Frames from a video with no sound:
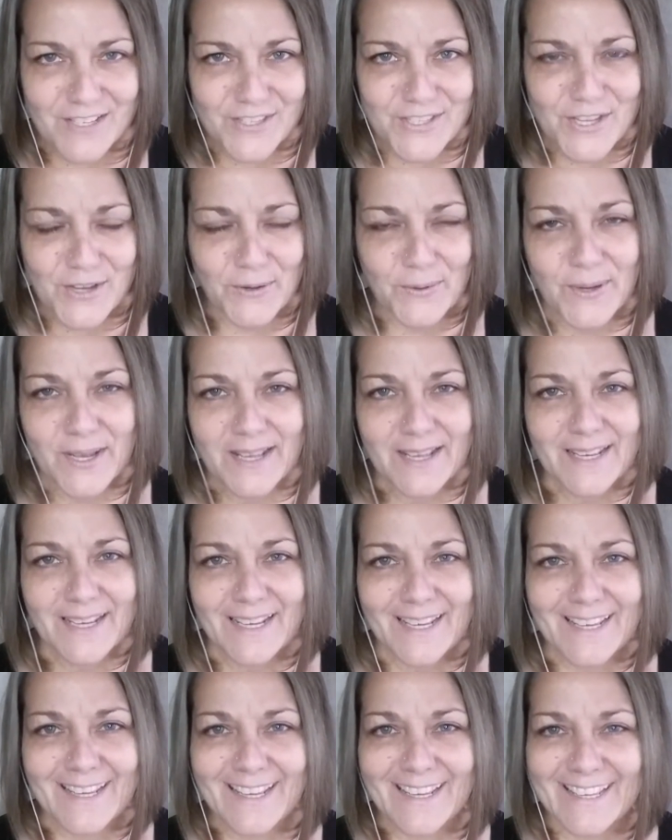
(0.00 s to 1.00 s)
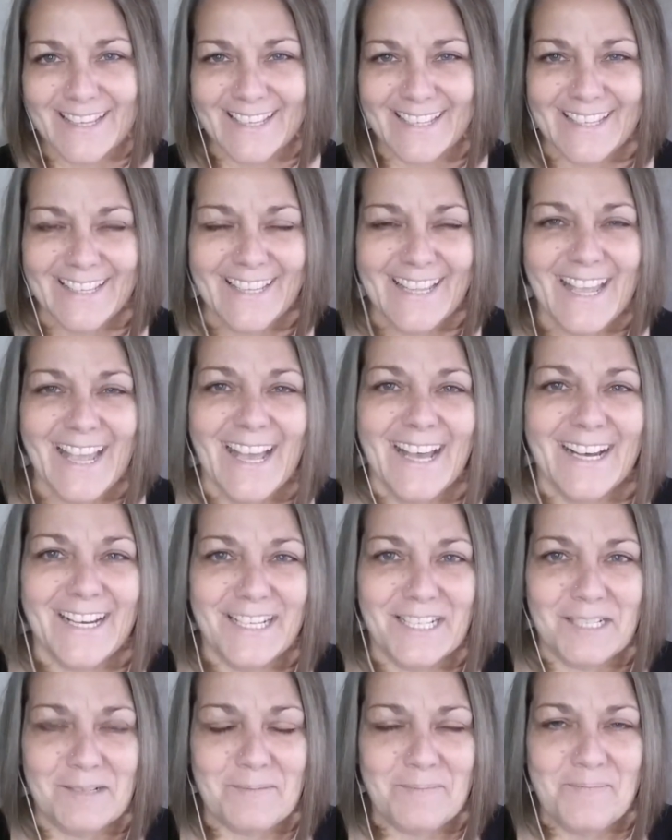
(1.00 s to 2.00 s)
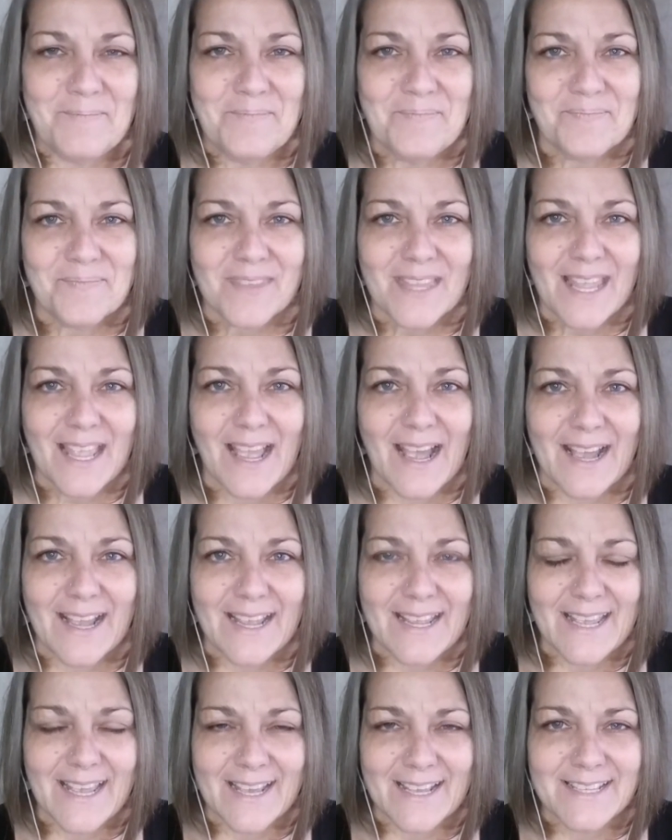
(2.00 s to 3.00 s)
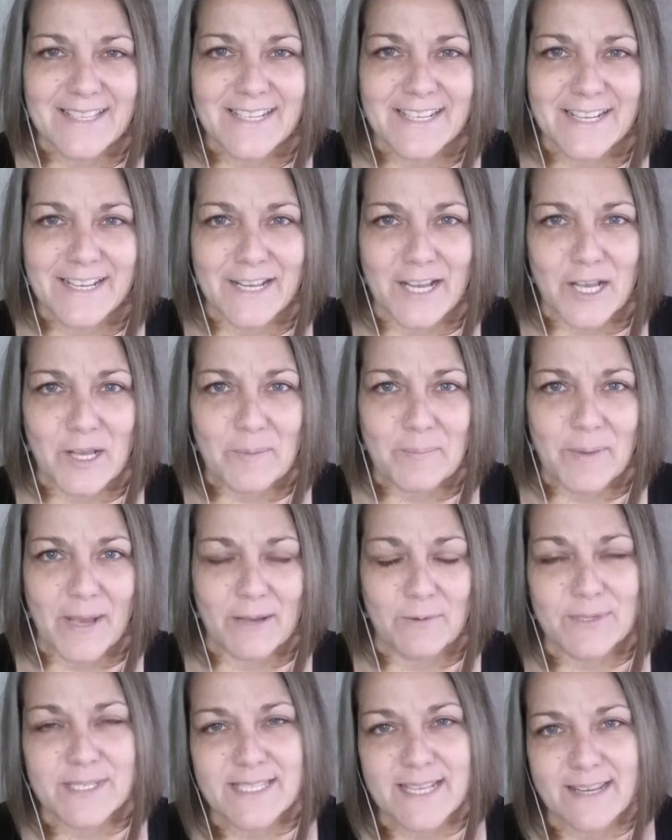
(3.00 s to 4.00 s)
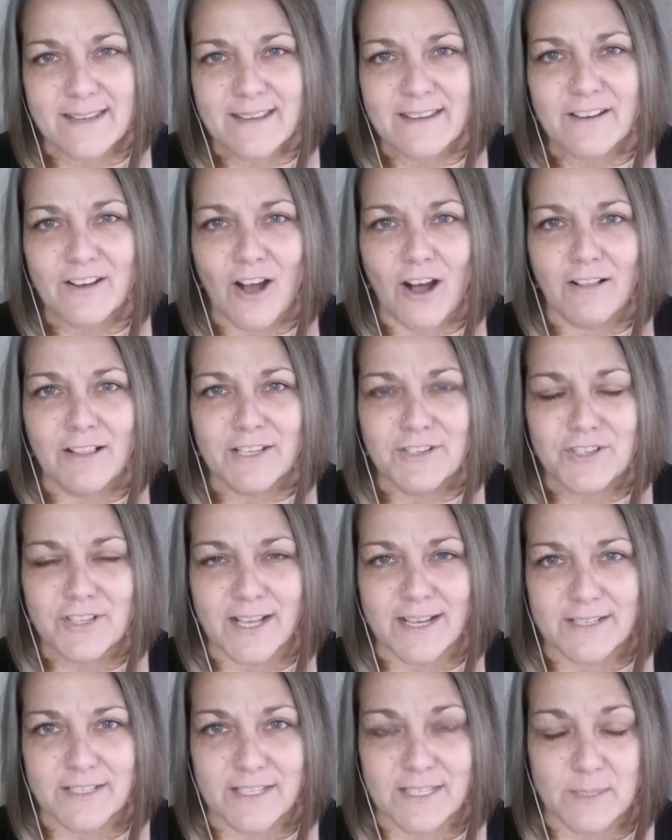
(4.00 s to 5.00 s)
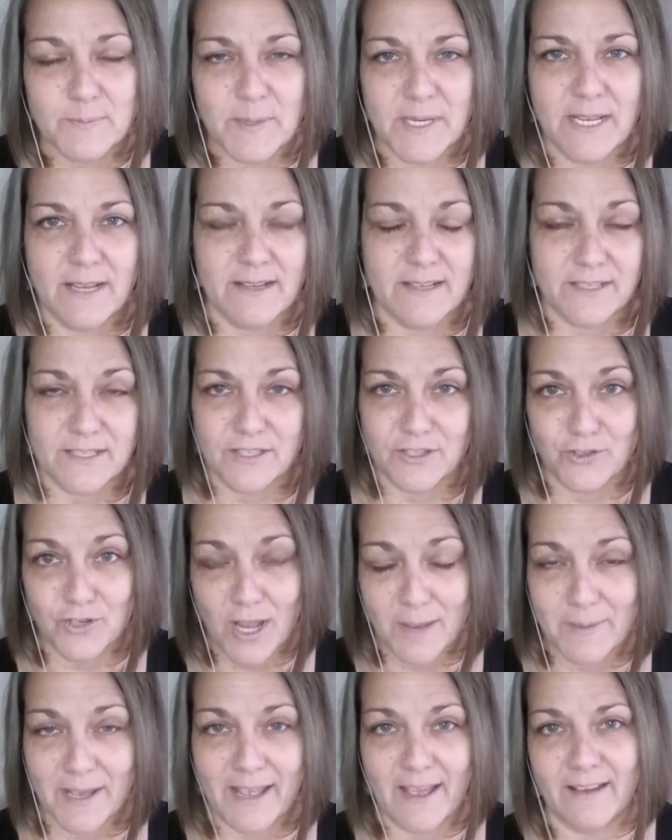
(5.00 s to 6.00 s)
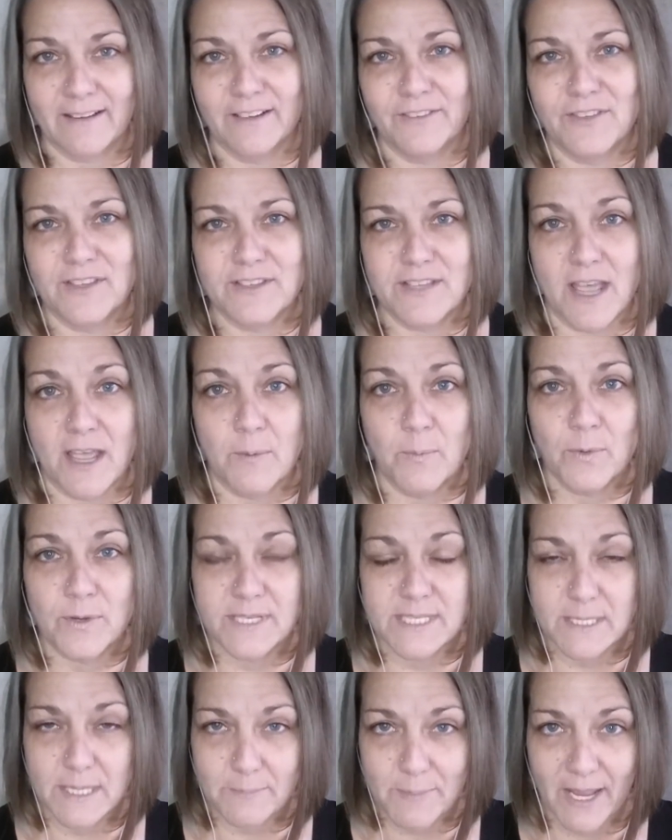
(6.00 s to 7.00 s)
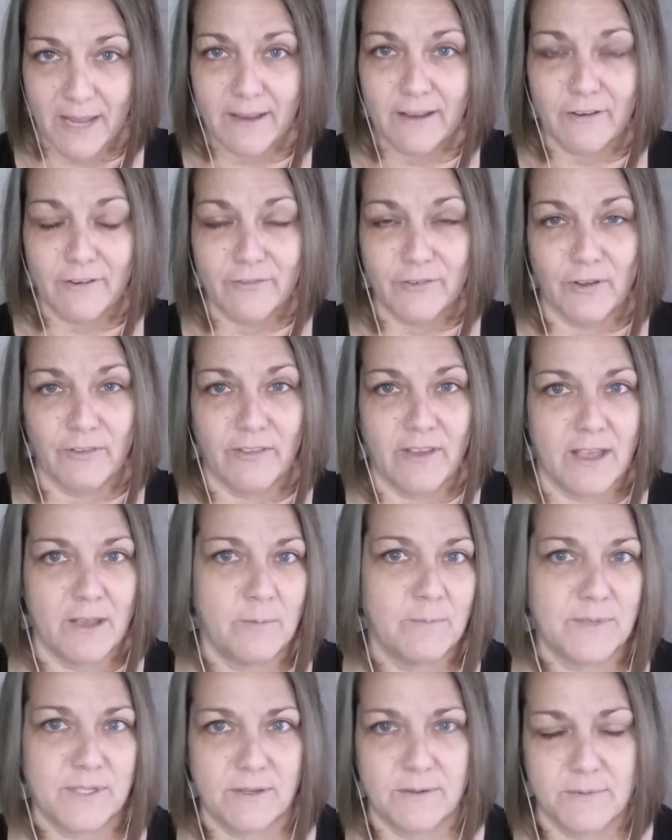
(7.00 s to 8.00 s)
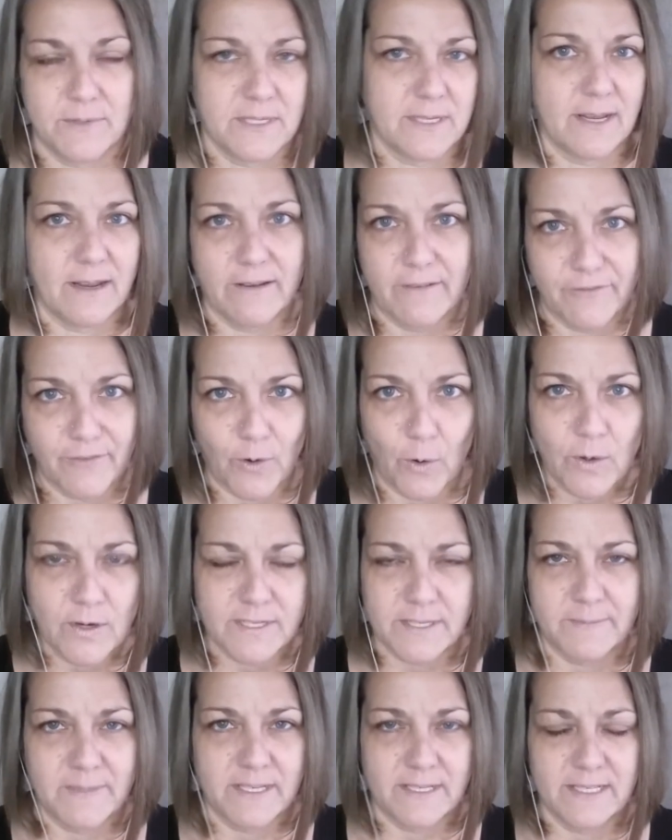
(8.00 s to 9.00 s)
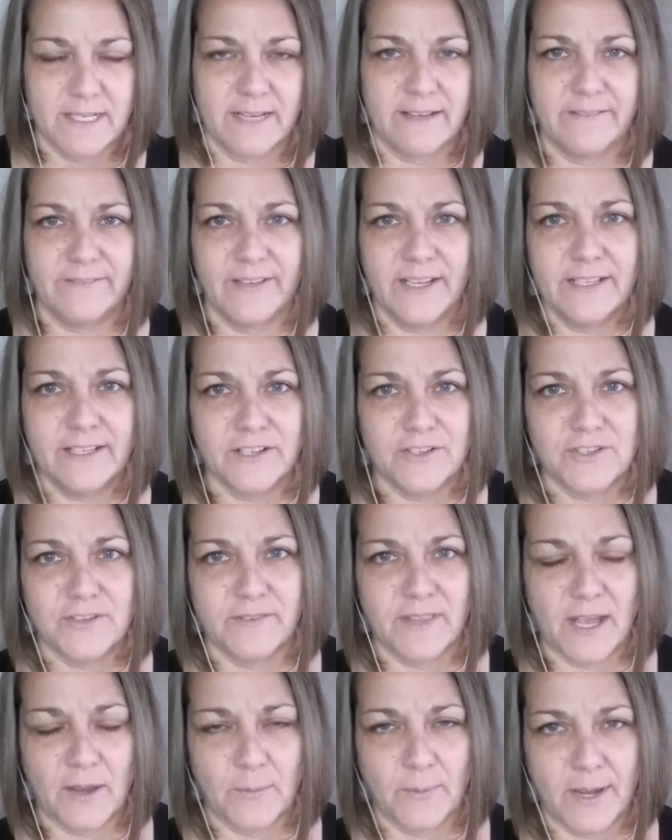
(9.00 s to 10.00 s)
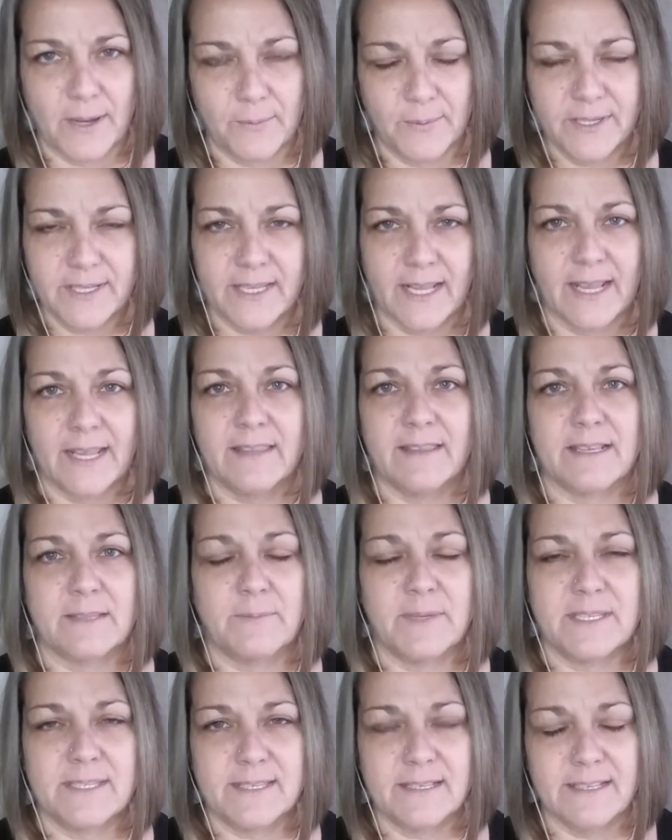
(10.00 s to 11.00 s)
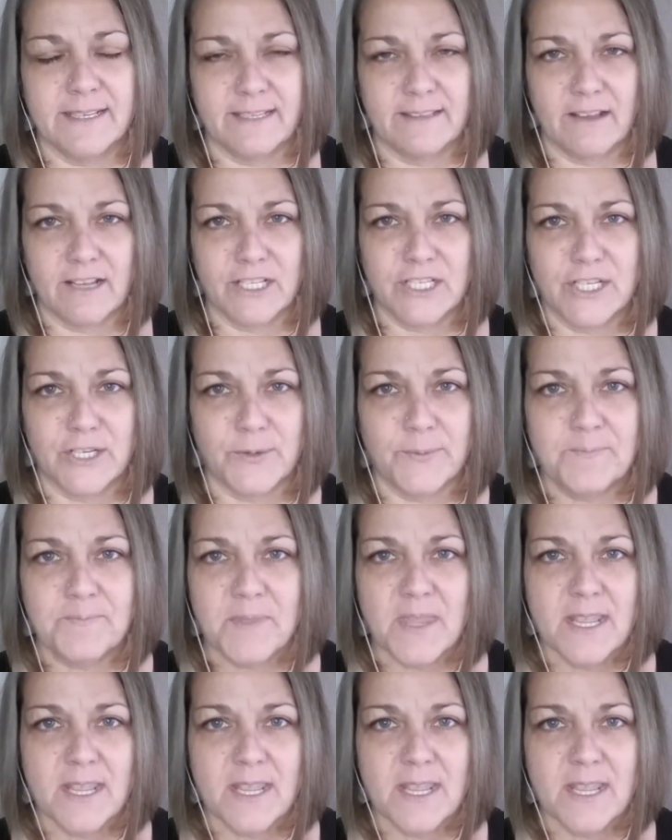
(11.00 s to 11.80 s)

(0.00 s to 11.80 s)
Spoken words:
So um, I was taking college classes because the job I had at the time was paying for them. So I was like, of course I'm going to take advantage of that. Why wouldn't I? And I'd be silly not to.